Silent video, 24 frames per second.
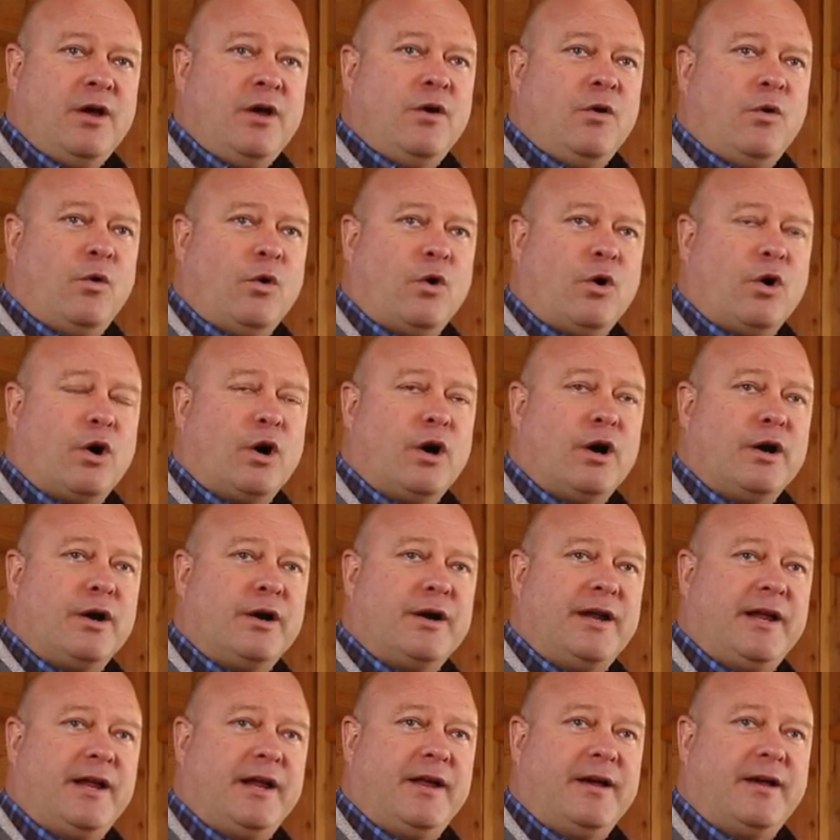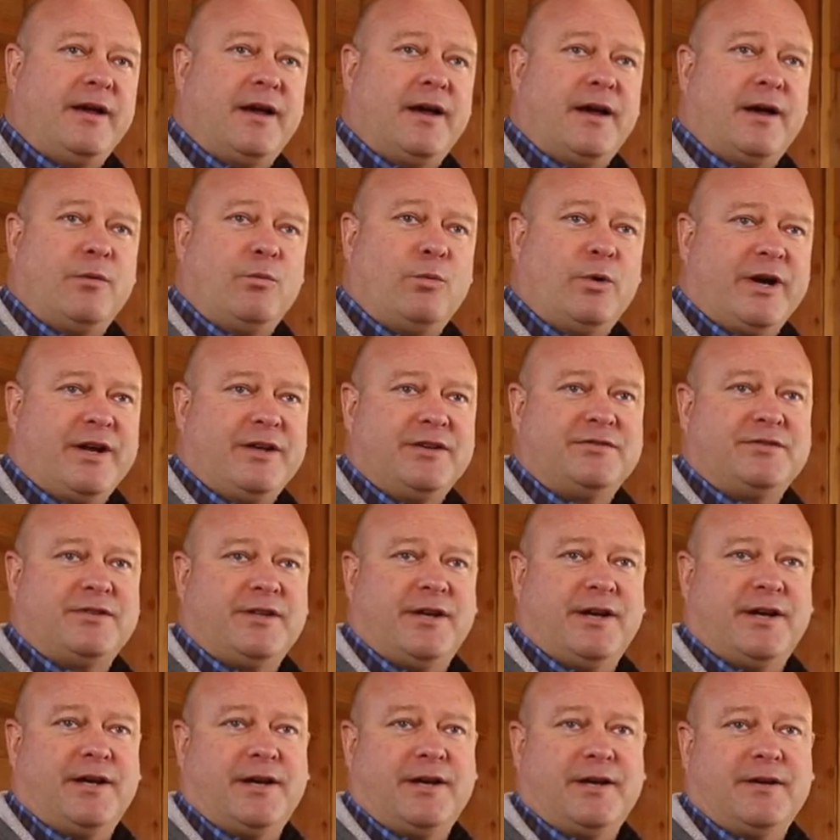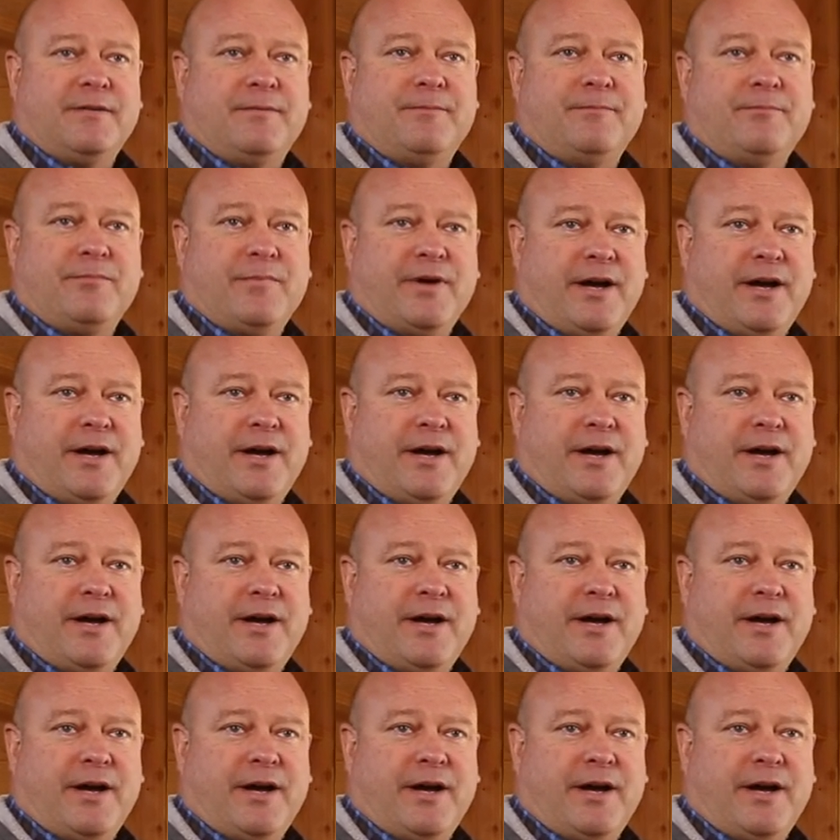or what is the